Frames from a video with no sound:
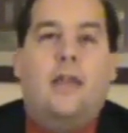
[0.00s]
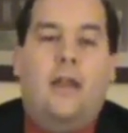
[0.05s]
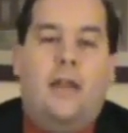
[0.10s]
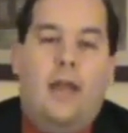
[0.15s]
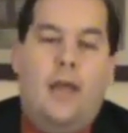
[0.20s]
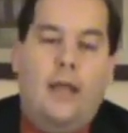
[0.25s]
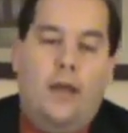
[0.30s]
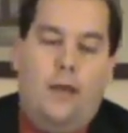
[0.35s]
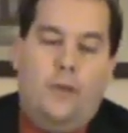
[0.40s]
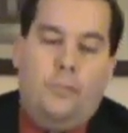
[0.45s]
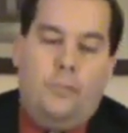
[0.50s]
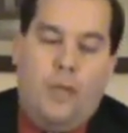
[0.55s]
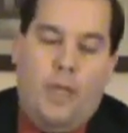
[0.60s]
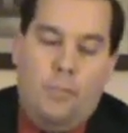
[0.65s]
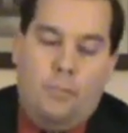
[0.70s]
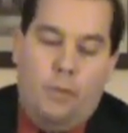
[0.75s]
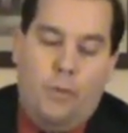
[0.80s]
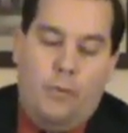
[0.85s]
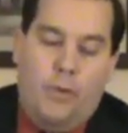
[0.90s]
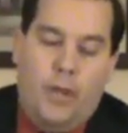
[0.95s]
Now,
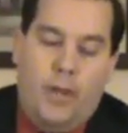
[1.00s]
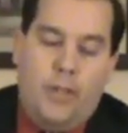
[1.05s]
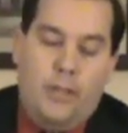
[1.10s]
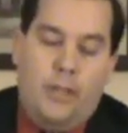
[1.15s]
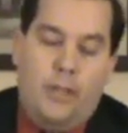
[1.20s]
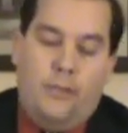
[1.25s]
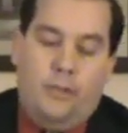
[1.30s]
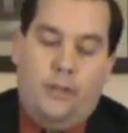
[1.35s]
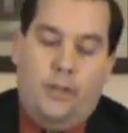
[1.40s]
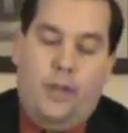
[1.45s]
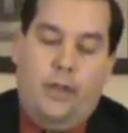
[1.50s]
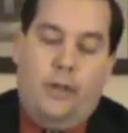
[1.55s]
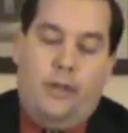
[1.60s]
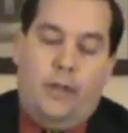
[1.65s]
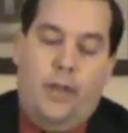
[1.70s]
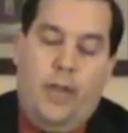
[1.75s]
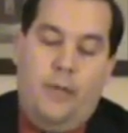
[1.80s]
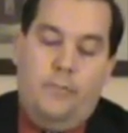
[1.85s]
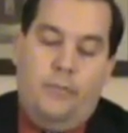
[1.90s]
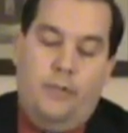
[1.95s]
people read this a lot of
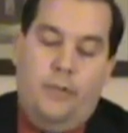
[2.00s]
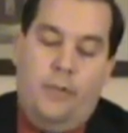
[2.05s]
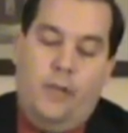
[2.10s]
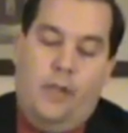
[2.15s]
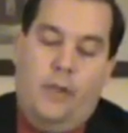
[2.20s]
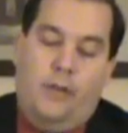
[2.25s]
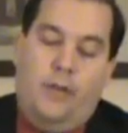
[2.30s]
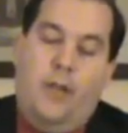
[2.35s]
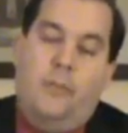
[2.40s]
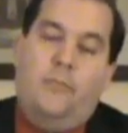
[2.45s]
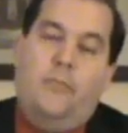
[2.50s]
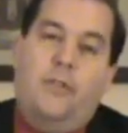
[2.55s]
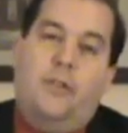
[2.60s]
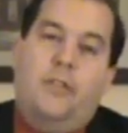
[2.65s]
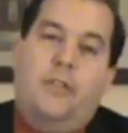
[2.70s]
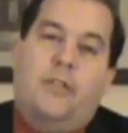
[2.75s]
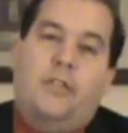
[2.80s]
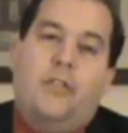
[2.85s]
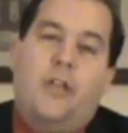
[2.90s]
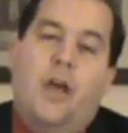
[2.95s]
times, and a lot of times they'll
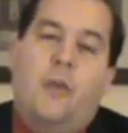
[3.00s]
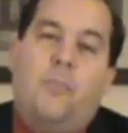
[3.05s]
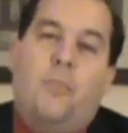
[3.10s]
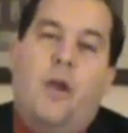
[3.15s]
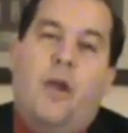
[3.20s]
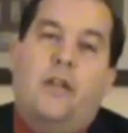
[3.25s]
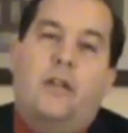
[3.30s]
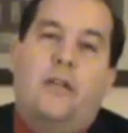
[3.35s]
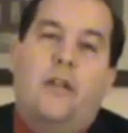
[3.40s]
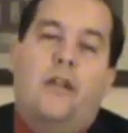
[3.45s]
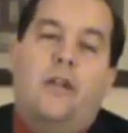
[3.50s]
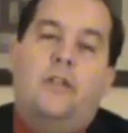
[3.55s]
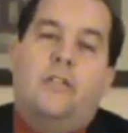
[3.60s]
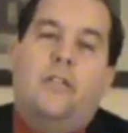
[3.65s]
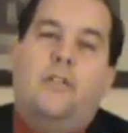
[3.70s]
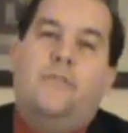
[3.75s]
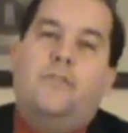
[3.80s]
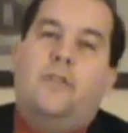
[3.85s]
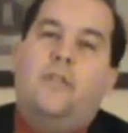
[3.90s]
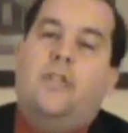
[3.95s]
just stop right there as
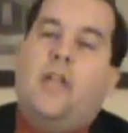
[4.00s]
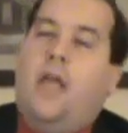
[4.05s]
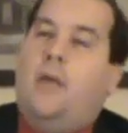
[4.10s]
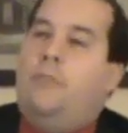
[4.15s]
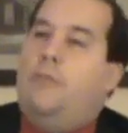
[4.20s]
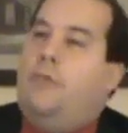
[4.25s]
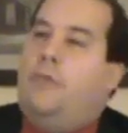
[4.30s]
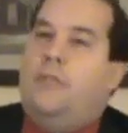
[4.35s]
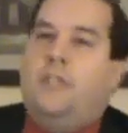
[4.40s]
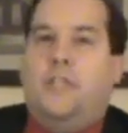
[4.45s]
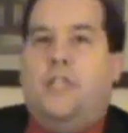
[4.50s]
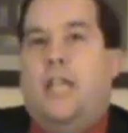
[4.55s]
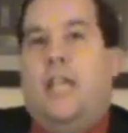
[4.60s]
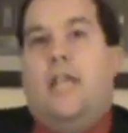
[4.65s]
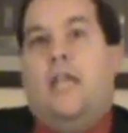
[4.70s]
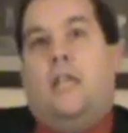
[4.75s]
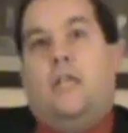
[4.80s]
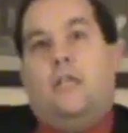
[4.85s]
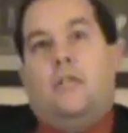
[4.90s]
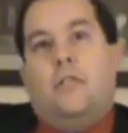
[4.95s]
if the chapter just
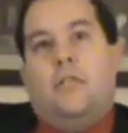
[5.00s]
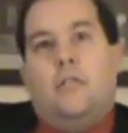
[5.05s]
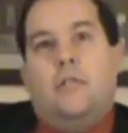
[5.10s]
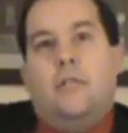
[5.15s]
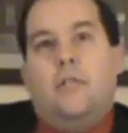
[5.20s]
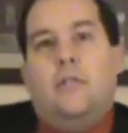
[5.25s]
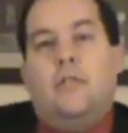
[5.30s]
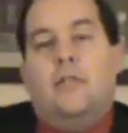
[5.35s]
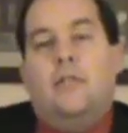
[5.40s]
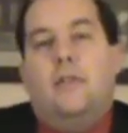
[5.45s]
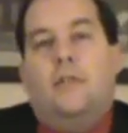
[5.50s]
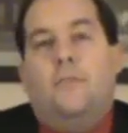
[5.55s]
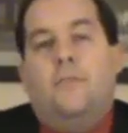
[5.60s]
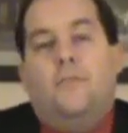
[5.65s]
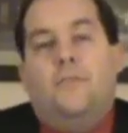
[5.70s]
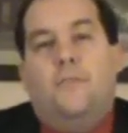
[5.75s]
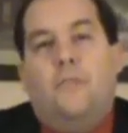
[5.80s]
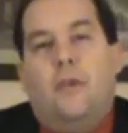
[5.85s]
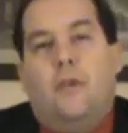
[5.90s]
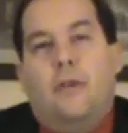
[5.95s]
ends.
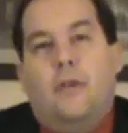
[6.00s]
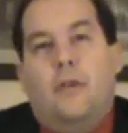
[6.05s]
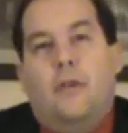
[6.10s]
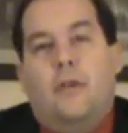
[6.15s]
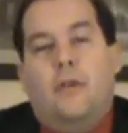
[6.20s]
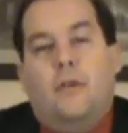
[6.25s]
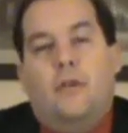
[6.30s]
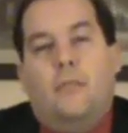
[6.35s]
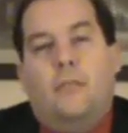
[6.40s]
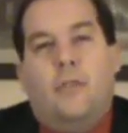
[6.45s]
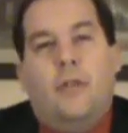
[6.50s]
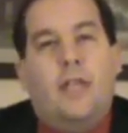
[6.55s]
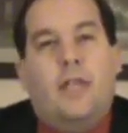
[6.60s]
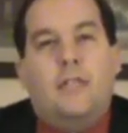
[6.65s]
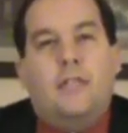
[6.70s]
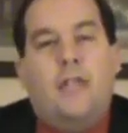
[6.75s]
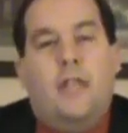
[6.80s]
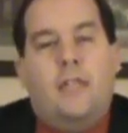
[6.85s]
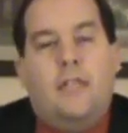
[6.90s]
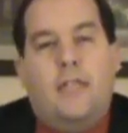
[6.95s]
But
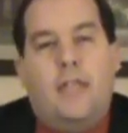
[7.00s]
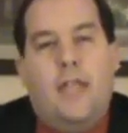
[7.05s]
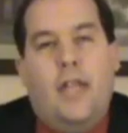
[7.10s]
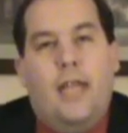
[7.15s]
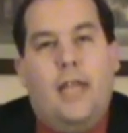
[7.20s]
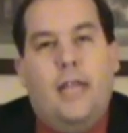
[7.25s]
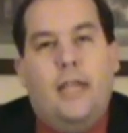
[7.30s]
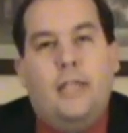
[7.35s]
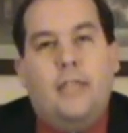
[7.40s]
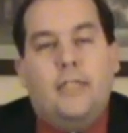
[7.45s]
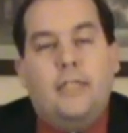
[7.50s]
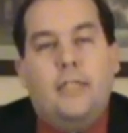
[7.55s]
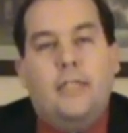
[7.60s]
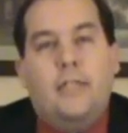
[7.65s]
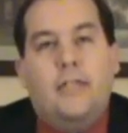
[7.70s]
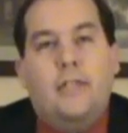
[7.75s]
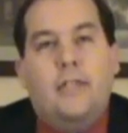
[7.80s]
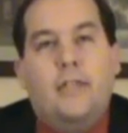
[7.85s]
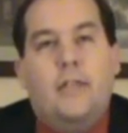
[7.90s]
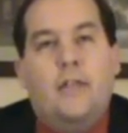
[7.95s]
that's not the
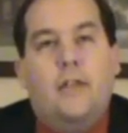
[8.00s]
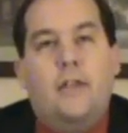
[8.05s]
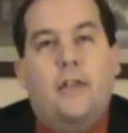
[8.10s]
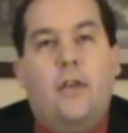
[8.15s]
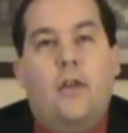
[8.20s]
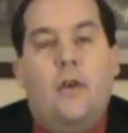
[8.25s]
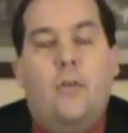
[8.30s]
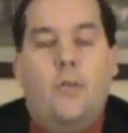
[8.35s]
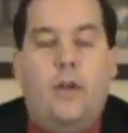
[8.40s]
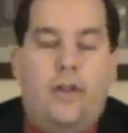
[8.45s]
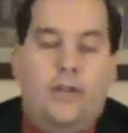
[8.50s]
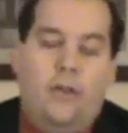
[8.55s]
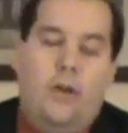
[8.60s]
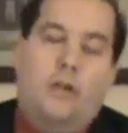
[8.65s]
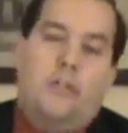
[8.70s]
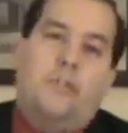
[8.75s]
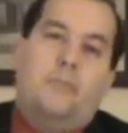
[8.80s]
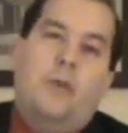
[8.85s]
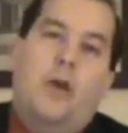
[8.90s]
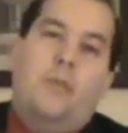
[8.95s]
case. When he
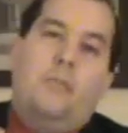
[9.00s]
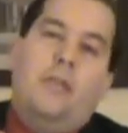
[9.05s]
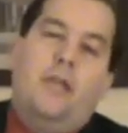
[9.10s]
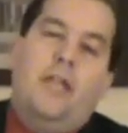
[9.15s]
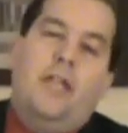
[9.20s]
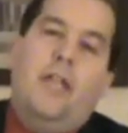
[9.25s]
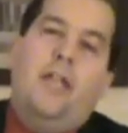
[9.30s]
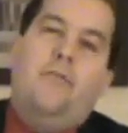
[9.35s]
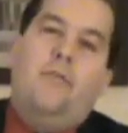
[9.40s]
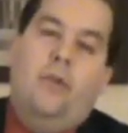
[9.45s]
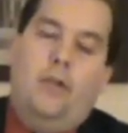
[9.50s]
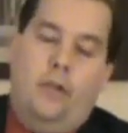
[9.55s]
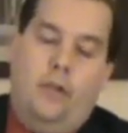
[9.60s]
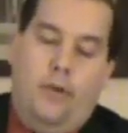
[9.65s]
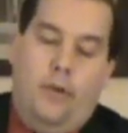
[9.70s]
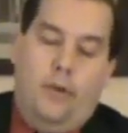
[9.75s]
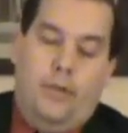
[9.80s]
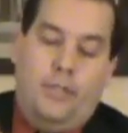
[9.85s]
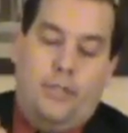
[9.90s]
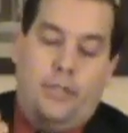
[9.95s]
talks about believe on the
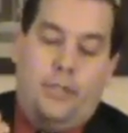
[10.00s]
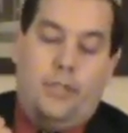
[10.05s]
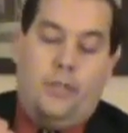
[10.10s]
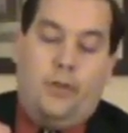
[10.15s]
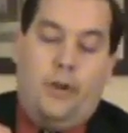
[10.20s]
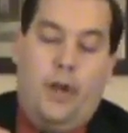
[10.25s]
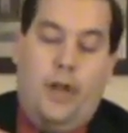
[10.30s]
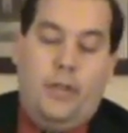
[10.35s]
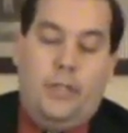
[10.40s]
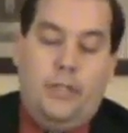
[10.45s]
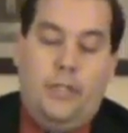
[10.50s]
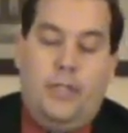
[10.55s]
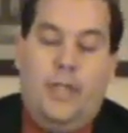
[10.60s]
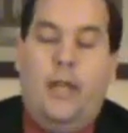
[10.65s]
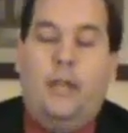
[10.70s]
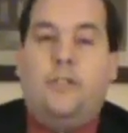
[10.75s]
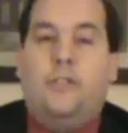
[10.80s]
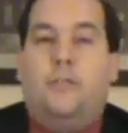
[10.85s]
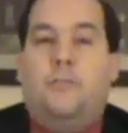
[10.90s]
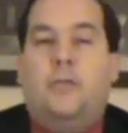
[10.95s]
Lord Jesus Christ, and
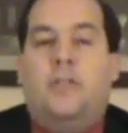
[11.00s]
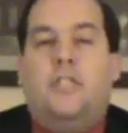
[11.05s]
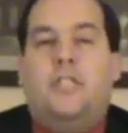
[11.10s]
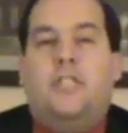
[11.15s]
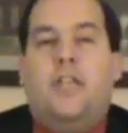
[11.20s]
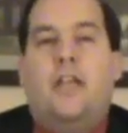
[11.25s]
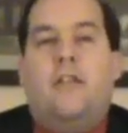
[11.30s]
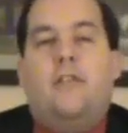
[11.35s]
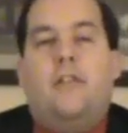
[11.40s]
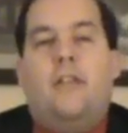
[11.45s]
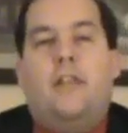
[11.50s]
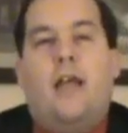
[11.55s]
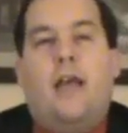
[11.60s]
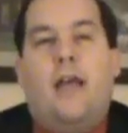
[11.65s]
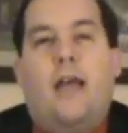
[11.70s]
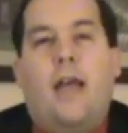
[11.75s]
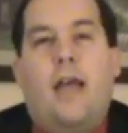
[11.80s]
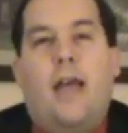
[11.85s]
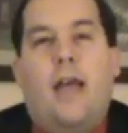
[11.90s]
thou shalt be saved in thy